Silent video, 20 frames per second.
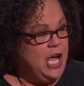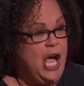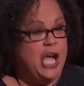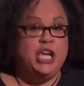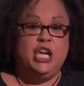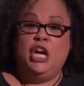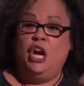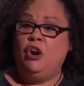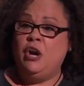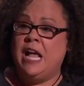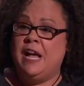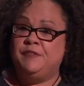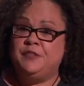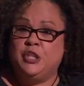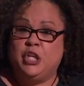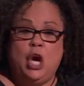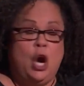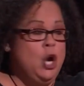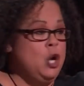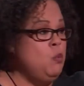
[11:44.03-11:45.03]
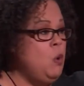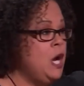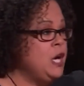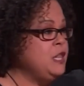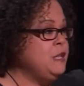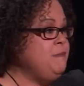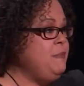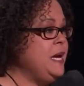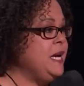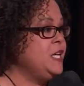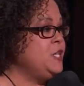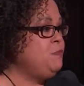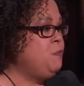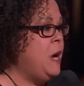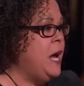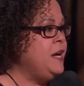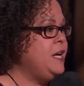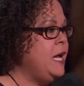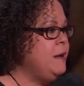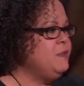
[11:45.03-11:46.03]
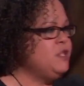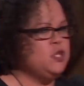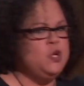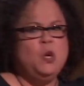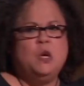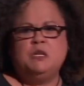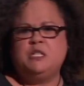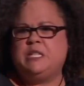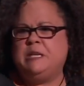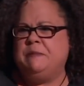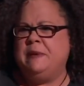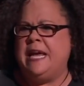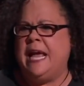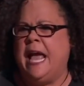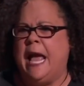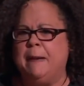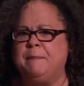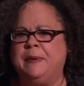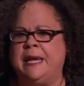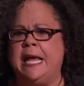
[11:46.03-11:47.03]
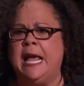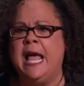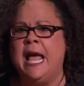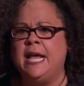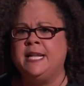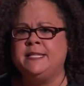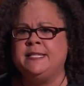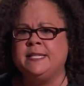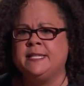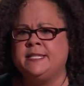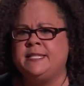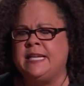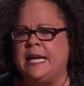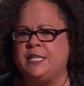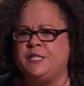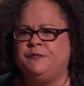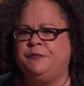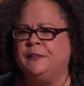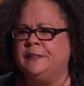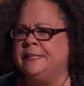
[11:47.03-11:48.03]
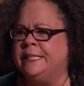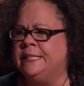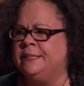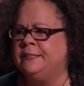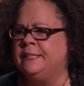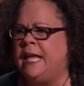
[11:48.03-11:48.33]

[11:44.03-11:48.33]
you don't have to go to one of the biggest brand name schools to be happy and successful in